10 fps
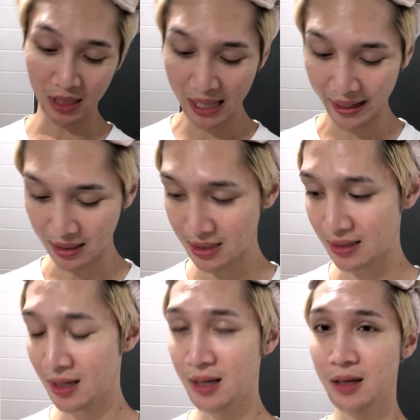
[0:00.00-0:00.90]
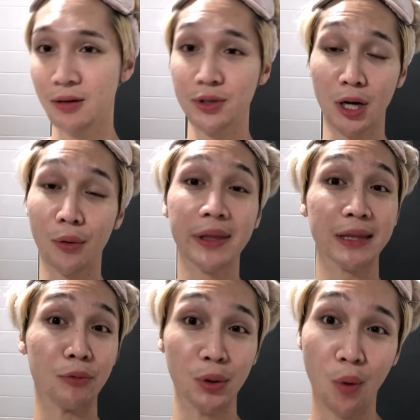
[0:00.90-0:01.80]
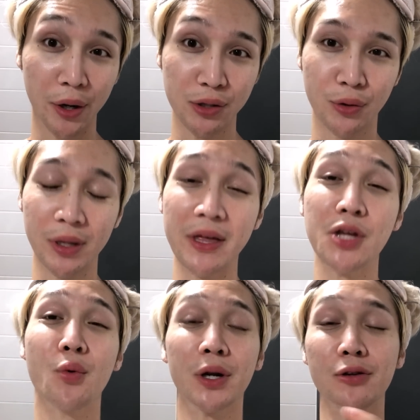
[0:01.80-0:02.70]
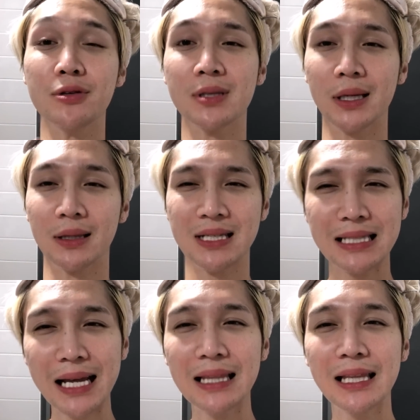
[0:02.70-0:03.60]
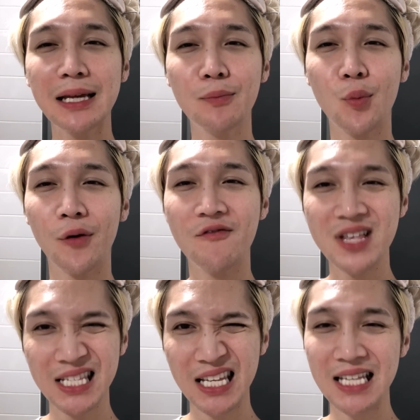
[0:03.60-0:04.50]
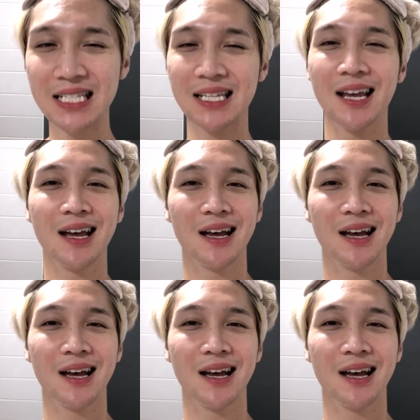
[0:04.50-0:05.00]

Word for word: So the lightest, you start with like everyday water toning, then you wanna use like the slightly more viscous